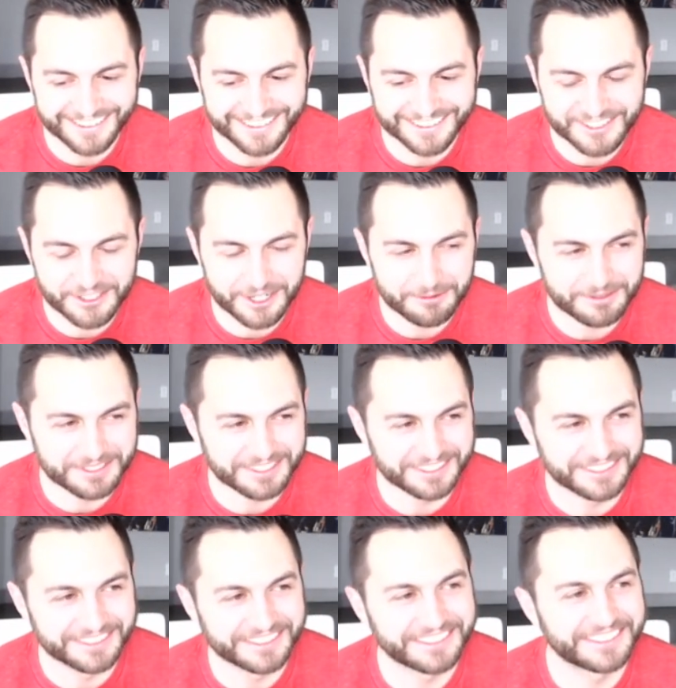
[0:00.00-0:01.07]

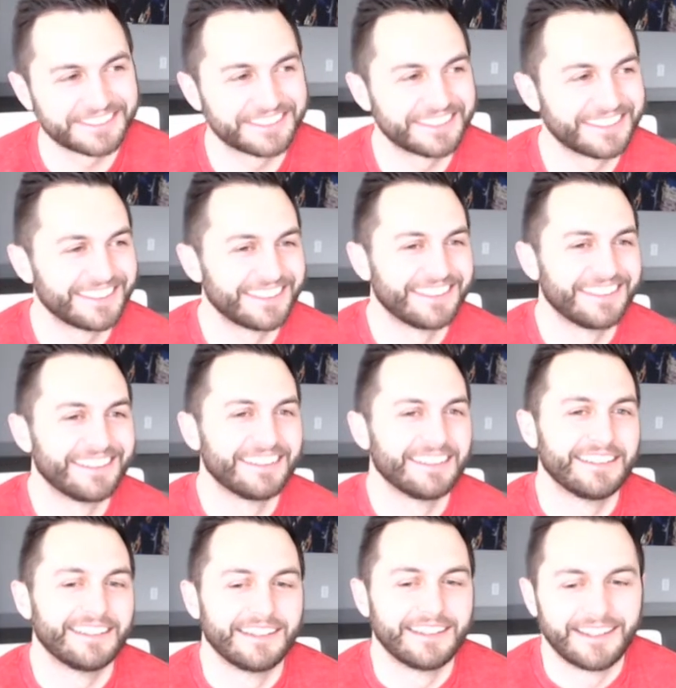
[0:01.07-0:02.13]
Jameson's,
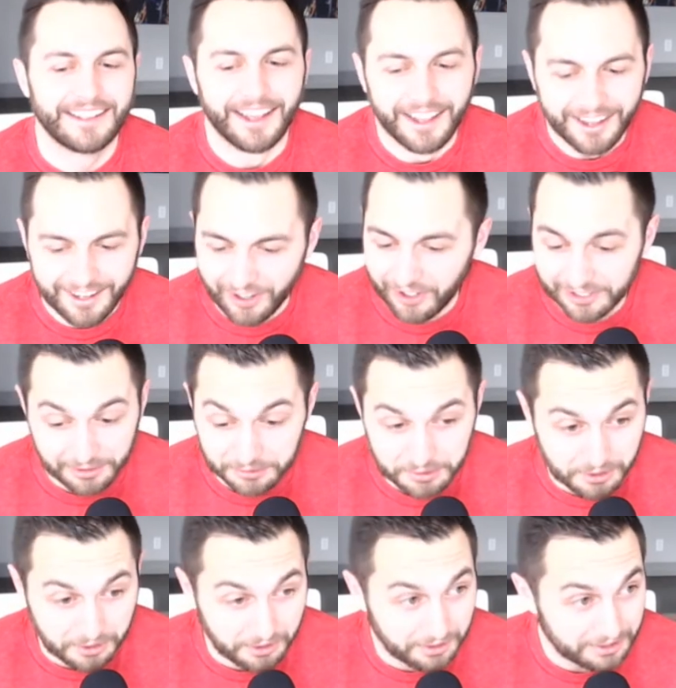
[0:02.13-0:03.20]
all
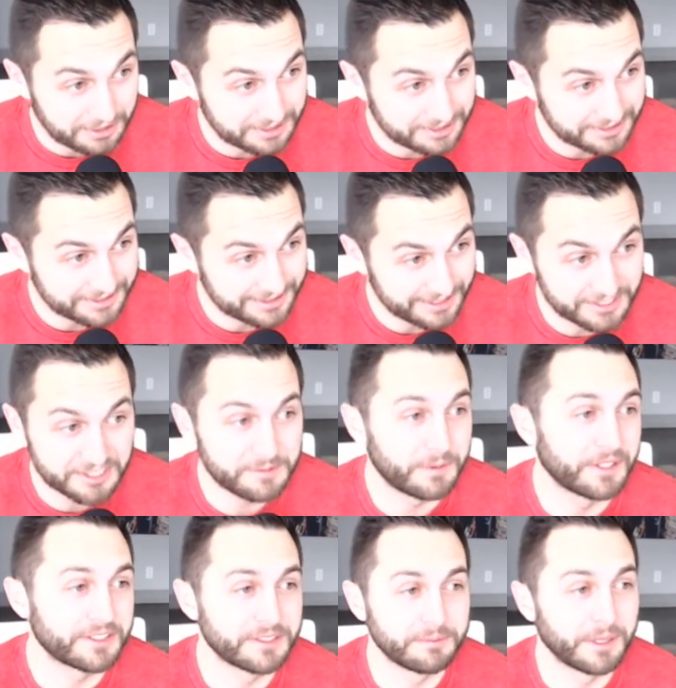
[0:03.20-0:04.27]
alcohol. This is
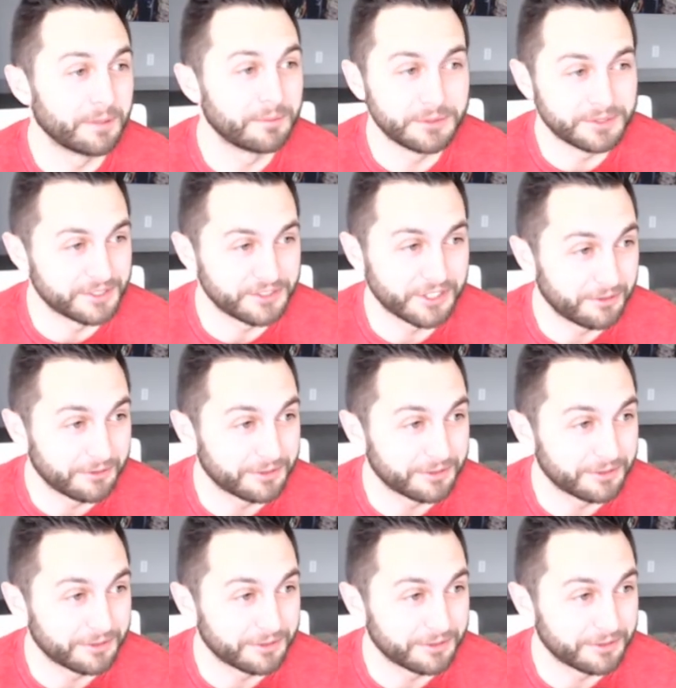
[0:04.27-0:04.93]
sponsored by booze in general.